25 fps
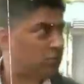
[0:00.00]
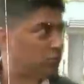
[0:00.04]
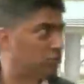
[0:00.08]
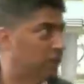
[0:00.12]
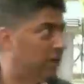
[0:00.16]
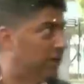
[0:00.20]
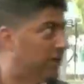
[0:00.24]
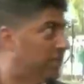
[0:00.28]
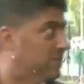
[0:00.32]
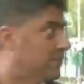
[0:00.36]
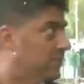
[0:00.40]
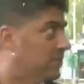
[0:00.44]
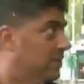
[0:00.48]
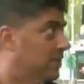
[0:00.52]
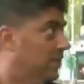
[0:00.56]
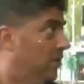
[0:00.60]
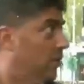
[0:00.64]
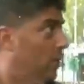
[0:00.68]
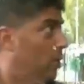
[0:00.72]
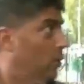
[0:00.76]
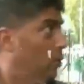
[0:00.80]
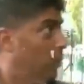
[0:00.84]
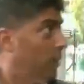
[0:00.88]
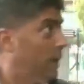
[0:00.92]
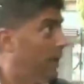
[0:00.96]
streets,
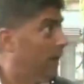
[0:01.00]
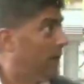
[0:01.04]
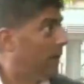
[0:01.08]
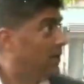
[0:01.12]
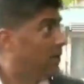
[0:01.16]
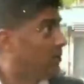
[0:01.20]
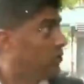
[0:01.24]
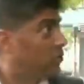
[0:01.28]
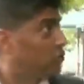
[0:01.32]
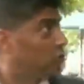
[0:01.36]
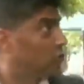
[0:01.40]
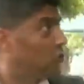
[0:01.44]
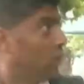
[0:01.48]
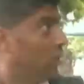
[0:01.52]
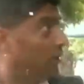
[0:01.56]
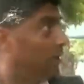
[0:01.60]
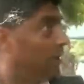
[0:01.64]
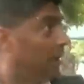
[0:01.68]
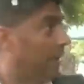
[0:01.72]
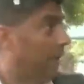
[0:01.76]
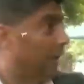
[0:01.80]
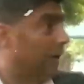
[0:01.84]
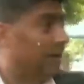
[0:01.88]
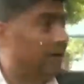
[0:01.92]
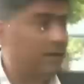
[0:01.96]
we saw
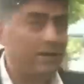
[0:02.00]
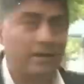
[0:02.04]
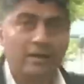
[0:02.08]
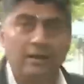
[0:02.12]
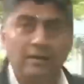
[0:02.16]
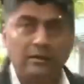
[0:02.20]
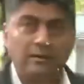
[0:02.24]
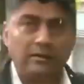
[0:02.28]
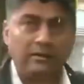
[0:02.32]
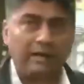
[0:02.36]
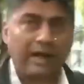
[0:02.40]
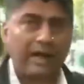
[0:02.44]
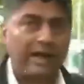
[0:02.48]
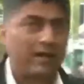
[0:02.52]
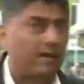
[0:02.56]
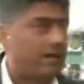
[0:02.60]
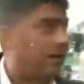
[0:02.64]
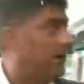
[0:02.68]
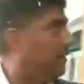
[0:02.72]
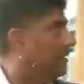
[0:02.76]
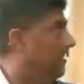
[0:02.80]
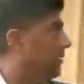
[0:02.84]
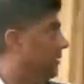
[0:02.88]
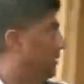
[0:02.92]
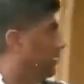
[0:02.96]
the Indian
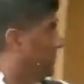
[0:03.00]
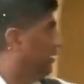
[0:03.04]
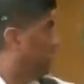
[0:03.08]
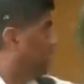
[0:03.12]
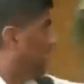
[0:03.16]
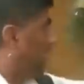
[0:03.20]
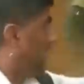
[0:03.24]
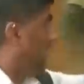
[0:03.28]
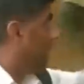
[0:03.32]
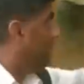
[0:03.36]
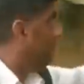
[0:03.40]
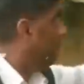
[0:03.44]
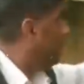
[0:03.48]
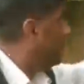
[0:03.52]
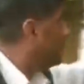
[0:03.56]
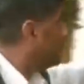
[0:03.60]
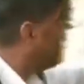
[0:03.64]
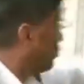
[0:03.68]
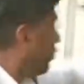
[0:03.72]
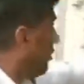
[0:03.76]
tricolor and we